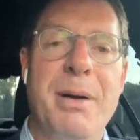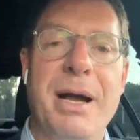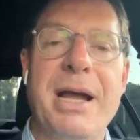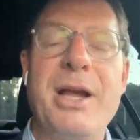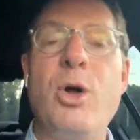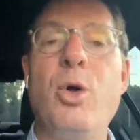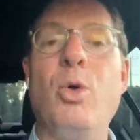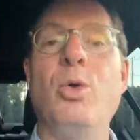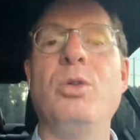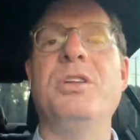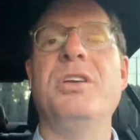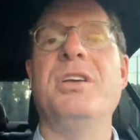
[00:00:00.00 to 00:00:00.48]

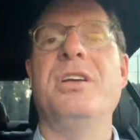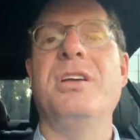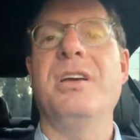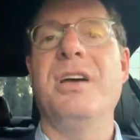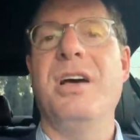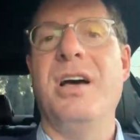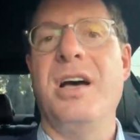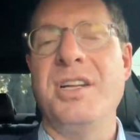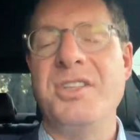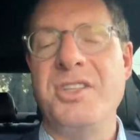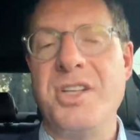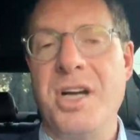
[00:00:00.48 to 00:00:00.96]
by
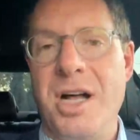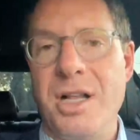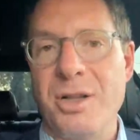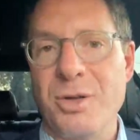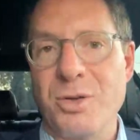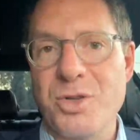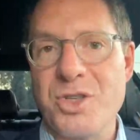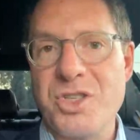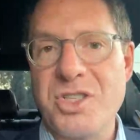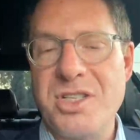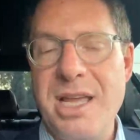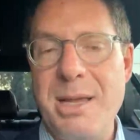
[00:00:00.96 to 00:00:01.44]
holding a
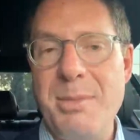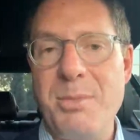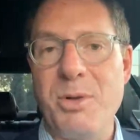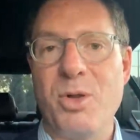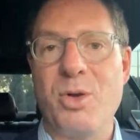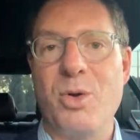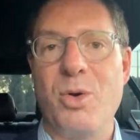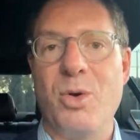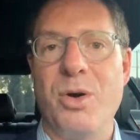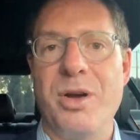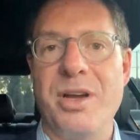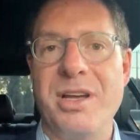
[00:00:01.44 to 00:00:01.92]
dollar
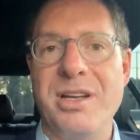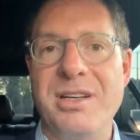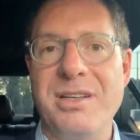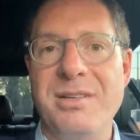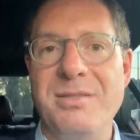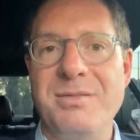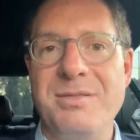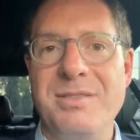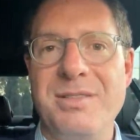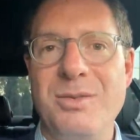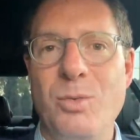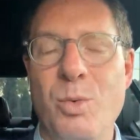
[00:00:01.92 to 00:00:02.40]

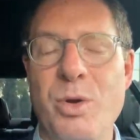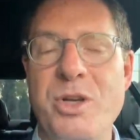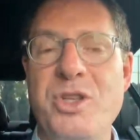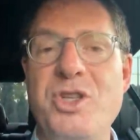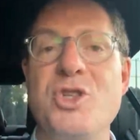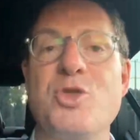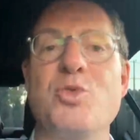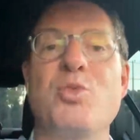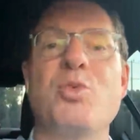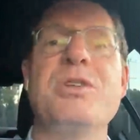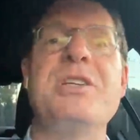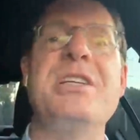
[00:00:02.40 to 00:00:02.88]
stablecoin,
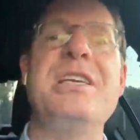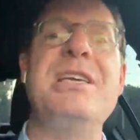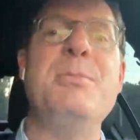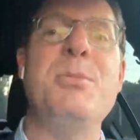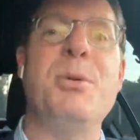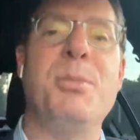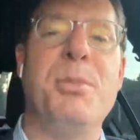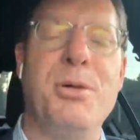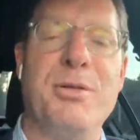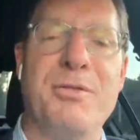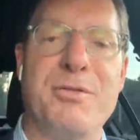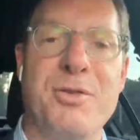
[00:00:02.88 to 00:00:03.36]
which is
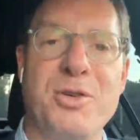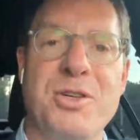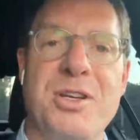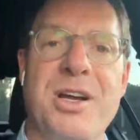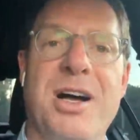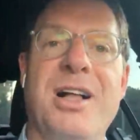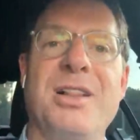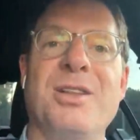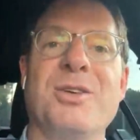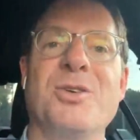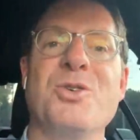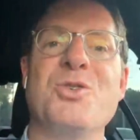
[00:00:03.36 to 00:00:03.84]
redeemable for
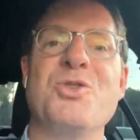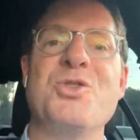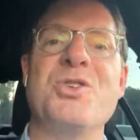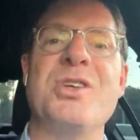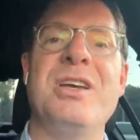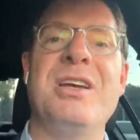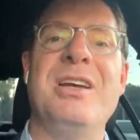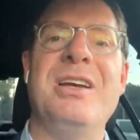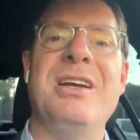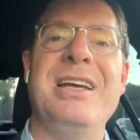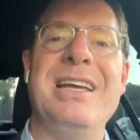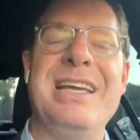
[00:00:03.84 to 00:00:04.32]

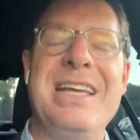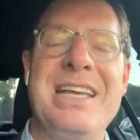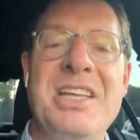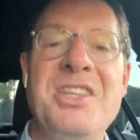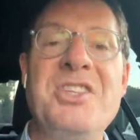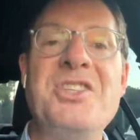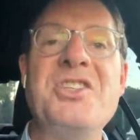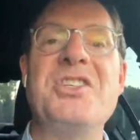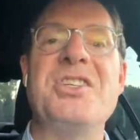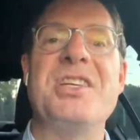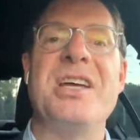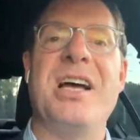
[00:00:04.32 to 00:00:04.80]
dollars
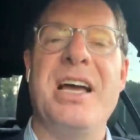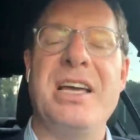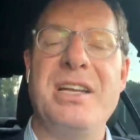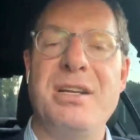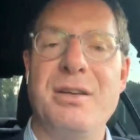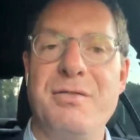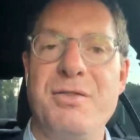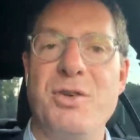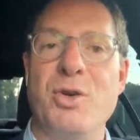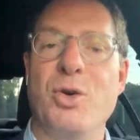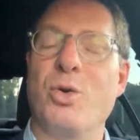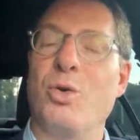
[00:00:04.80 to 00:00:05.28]

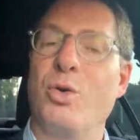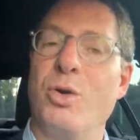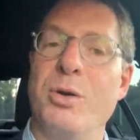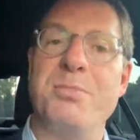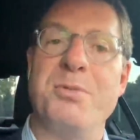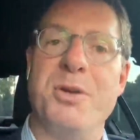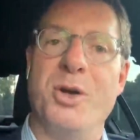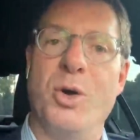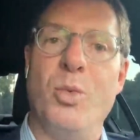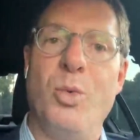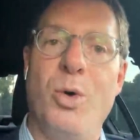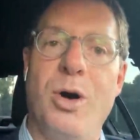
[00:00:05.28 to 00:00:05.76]
inside of your
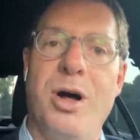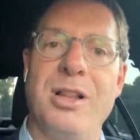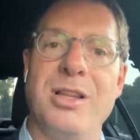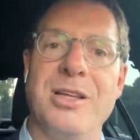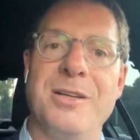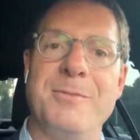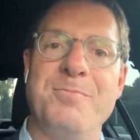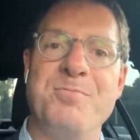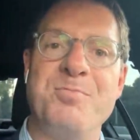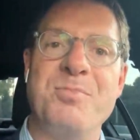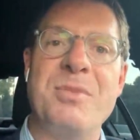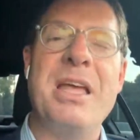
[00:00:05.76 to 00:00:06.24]
crypto
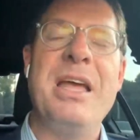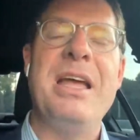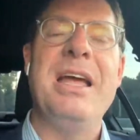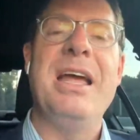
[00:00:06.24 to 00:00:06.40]
wallet.